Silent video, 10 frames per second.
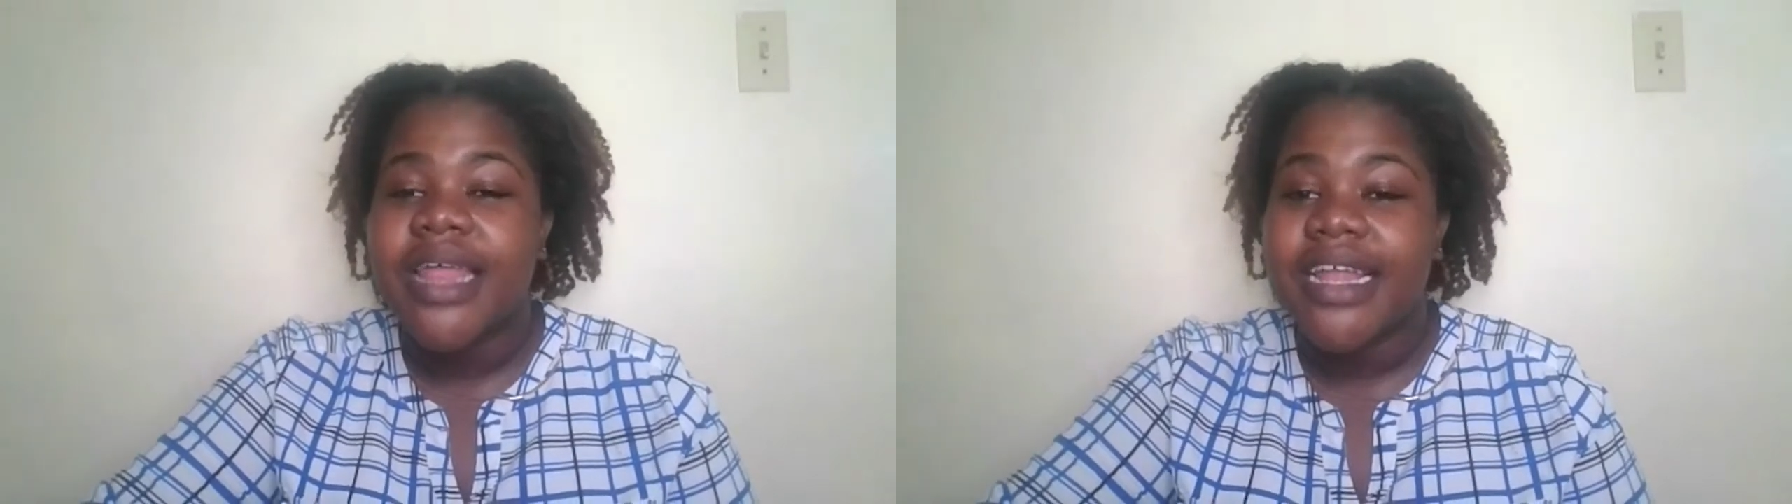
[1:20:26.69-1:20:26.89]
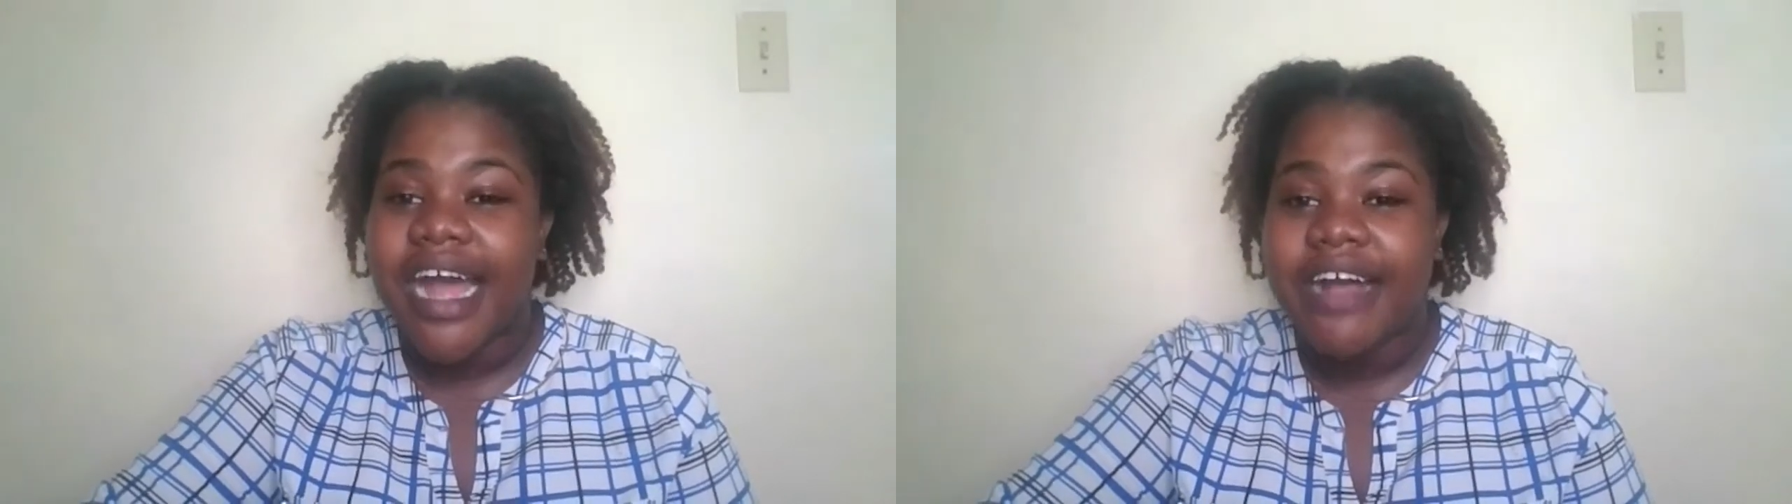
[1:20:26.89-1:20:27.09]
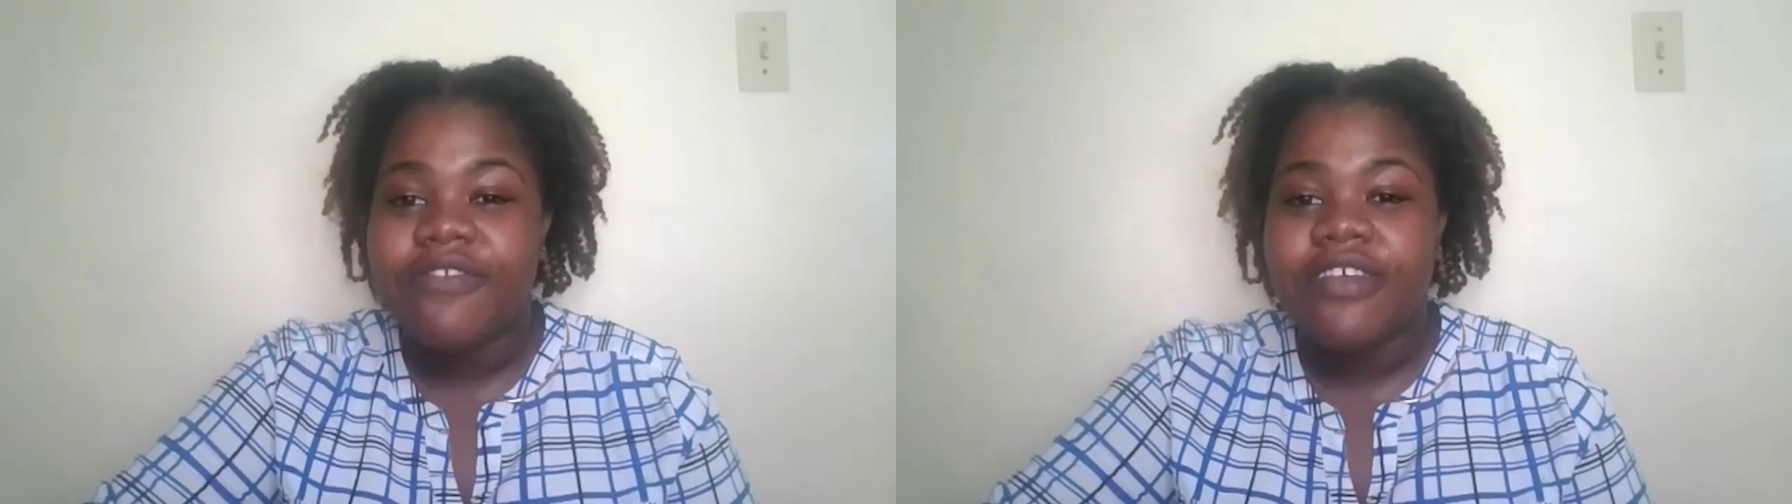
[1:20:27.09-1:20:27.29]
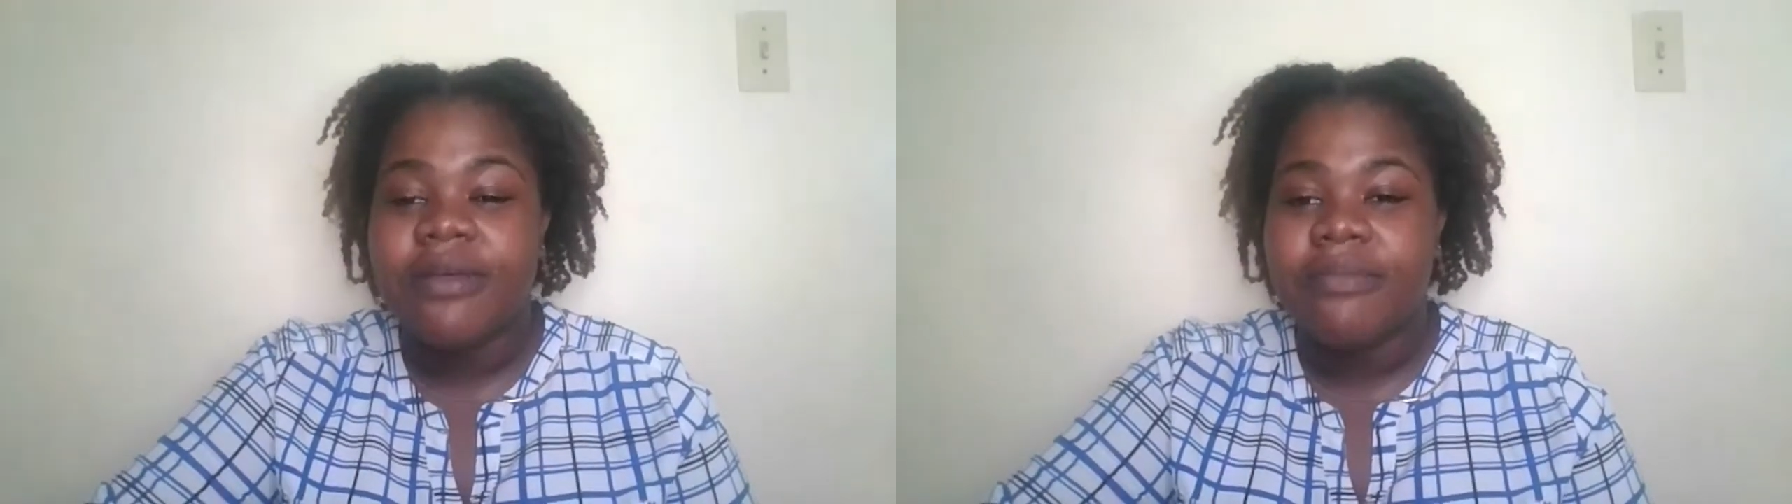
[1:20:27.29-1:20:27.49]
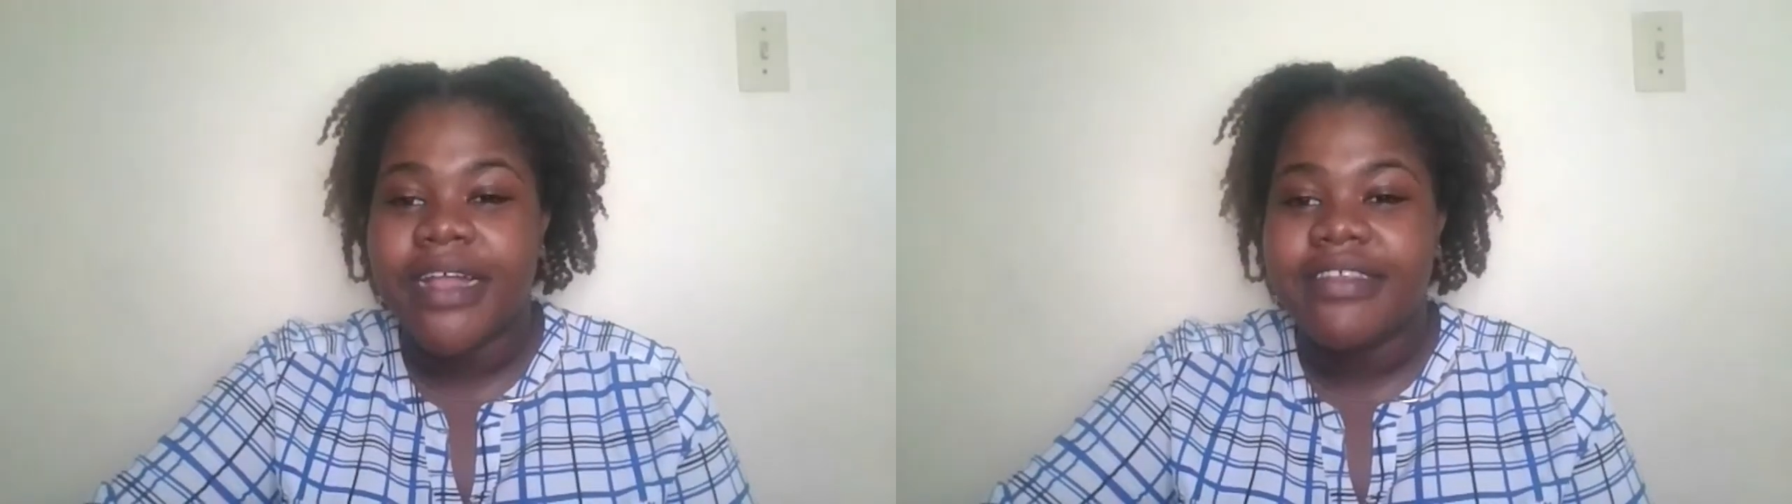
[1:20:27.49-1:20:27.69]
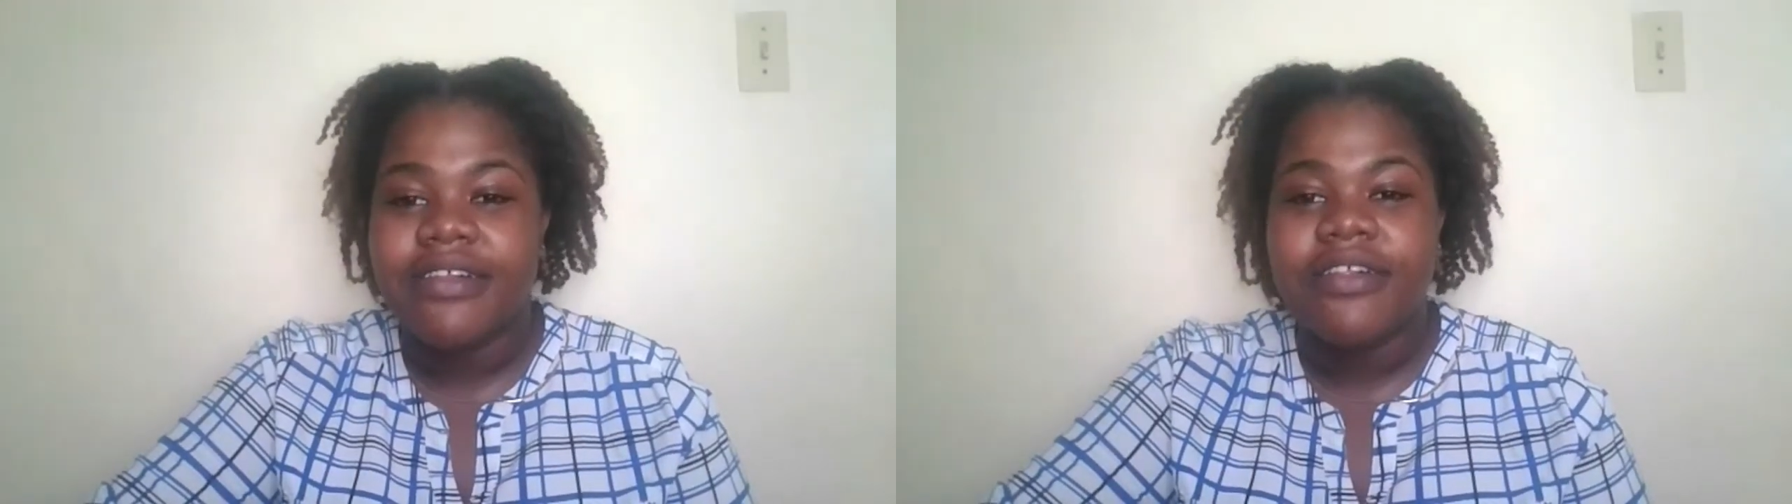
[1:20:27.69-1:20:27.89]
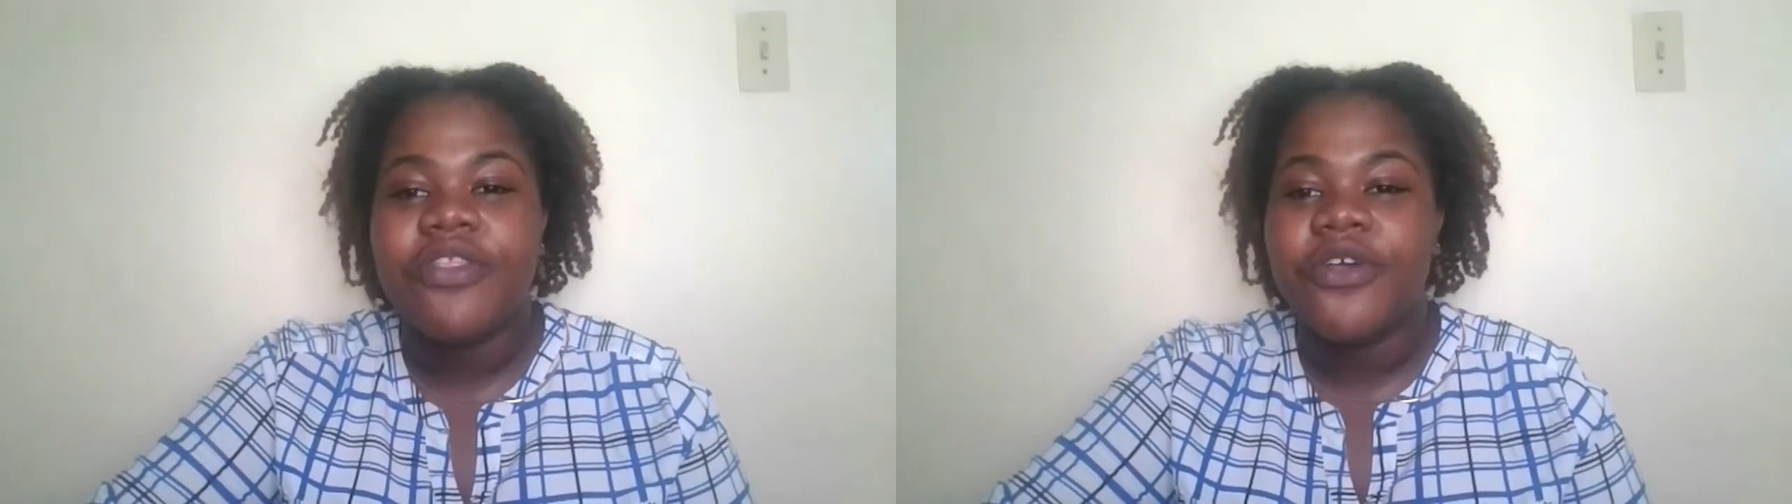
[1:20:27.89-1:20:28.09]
that after the battle,